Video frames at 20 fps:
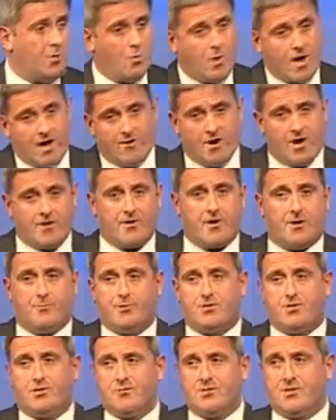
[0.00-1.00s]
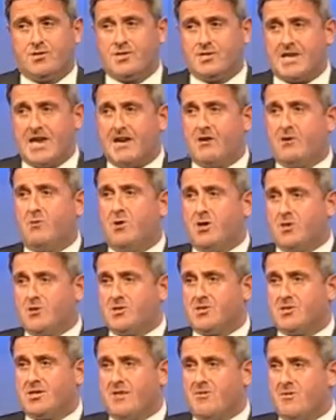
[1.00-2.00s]
Where are the opportunities? How do we
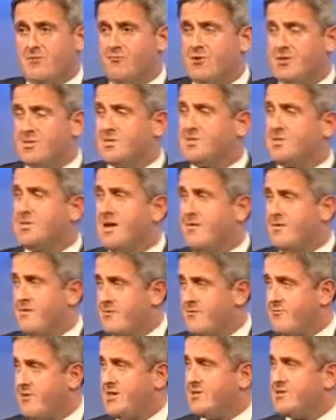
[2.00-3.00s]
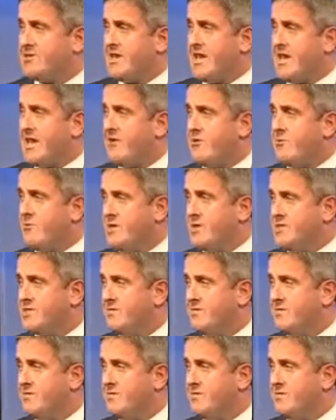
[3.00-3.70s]
understand the risks and the threats, and how do we